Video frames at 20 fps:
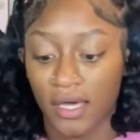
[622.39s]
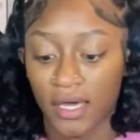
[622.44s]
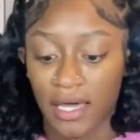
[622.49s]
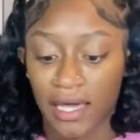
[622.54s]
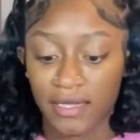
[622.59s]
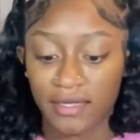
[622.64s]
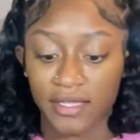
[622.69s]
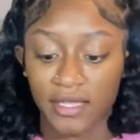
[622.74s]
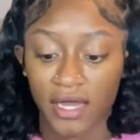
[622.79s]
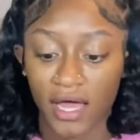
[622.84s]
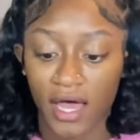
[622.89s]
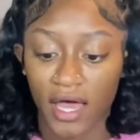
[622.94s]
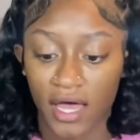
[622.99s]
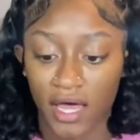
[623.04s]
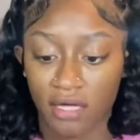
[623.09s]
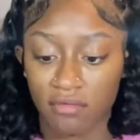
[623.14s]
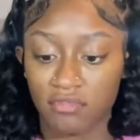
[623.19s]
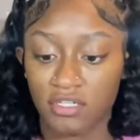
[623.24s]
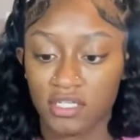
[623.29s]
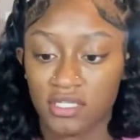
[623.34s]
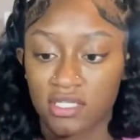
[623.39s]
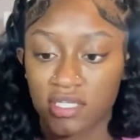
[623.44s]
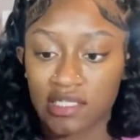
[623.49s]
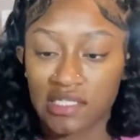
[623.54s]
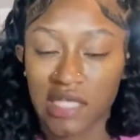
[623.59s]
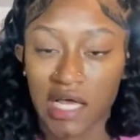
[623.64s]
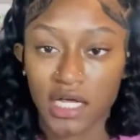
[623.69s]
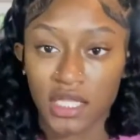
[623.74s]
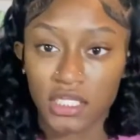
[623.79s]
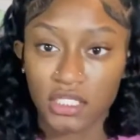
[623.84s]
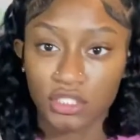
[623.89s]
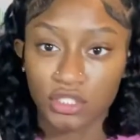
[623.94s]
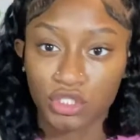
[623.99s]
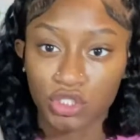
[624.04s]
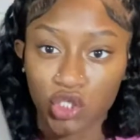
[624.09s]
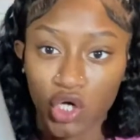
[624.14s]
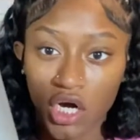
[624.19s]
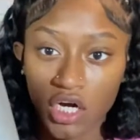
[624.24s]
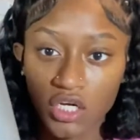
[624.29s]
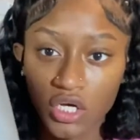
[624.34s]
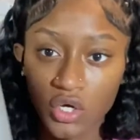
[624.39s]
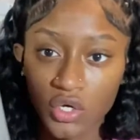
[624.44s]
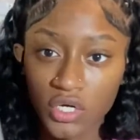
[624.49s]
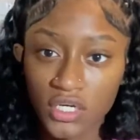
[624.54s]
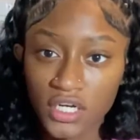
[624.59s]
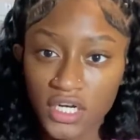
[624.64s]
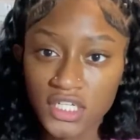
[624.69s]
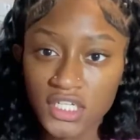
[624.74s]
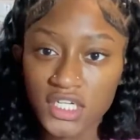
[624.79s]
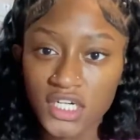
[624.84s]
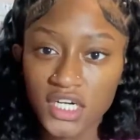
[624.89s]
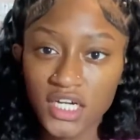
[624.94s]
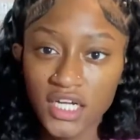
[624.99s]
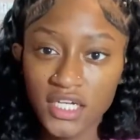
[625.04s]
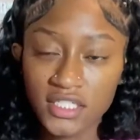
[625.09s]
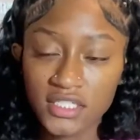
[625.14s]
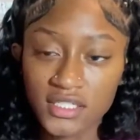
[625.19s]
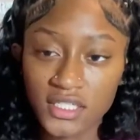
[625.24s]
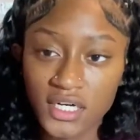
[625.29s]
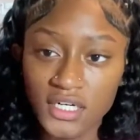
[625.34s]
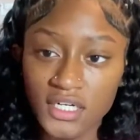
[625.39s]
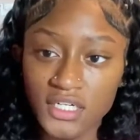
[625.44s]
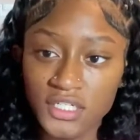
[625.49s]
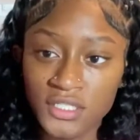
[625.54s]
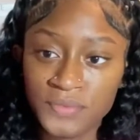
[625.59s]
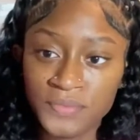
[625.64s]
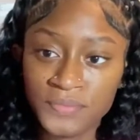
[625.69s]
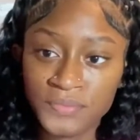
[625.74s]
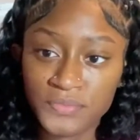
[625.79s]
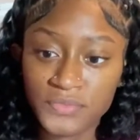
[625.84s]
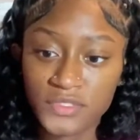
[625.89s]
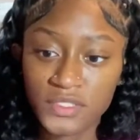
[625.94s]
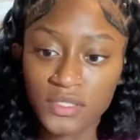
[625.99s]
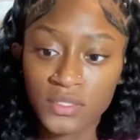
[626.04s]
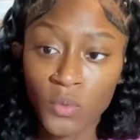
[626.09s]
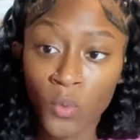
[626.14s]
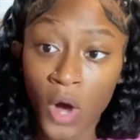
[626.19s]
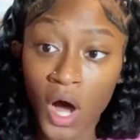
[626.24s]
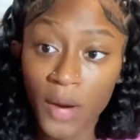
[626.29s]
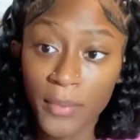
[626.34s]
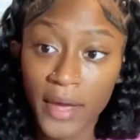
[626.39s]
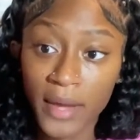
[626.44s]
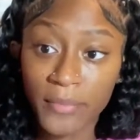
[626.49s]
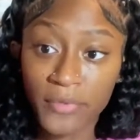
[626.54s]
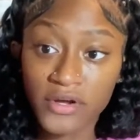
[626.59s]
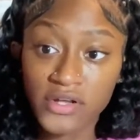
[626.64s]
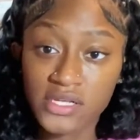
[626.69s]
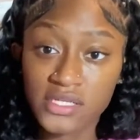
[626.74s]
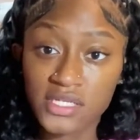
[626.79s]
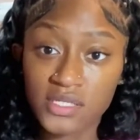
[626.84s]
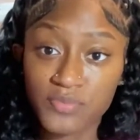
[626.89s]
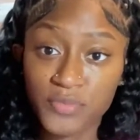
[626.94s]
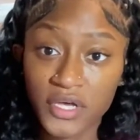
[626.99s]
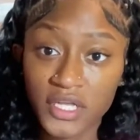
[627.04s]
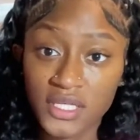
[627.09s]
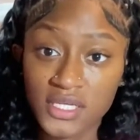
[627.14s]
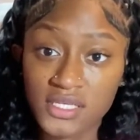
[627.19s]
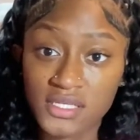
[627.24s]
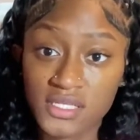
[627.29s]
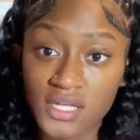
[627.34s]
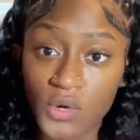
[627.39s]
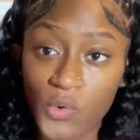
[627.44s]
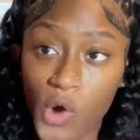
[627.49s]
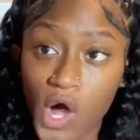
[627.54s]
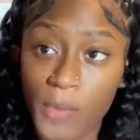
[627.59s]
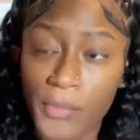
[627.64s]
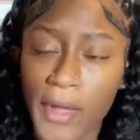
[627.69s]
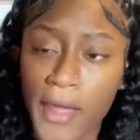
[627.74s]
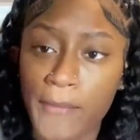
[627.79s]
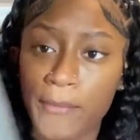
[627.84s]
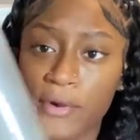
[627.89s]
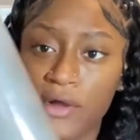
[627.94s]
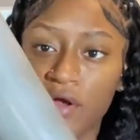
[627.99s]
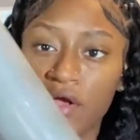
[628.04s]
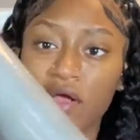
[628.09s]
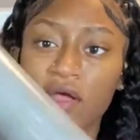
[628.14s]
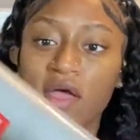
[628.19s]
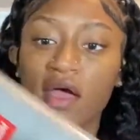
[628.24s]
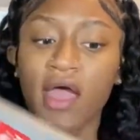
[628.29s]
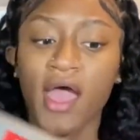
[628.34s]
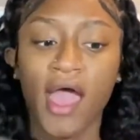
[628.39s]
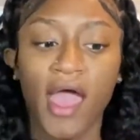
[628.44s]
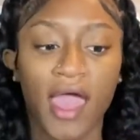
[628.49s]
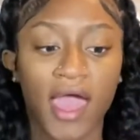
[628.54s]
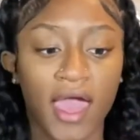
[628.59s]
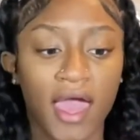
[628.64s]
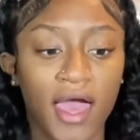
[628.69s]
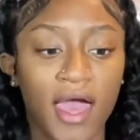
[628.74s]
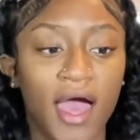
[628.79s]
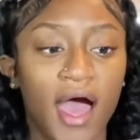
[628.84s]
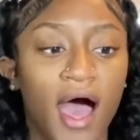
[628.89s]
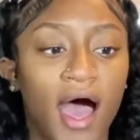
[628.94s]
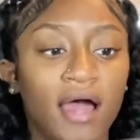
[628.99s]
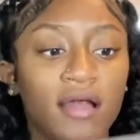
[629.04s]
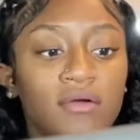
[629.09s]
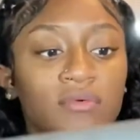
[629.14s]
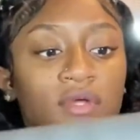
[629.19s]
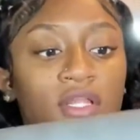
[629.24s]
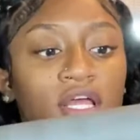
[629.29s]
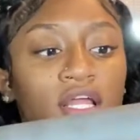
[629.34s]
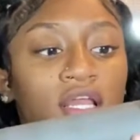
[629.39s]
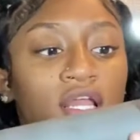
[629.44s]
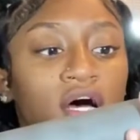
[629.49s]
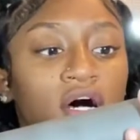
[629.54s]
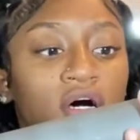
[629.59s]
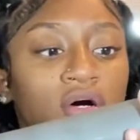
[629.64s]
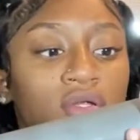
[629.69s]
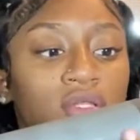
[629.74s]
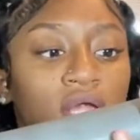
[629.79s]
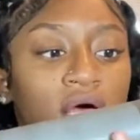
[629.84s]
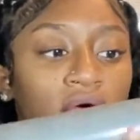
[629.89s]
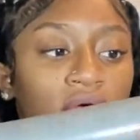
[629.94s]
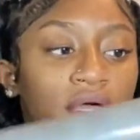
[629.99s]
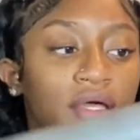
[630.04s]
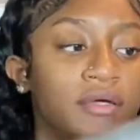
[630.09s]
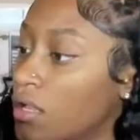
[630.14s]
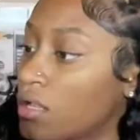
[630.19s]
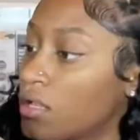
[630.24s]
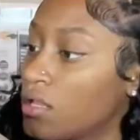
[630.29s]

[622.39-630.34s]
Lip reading: And then I have this, it's like a little charcoal color. It's wallpaper, it's peeling stick wallpaper. And I don't really know like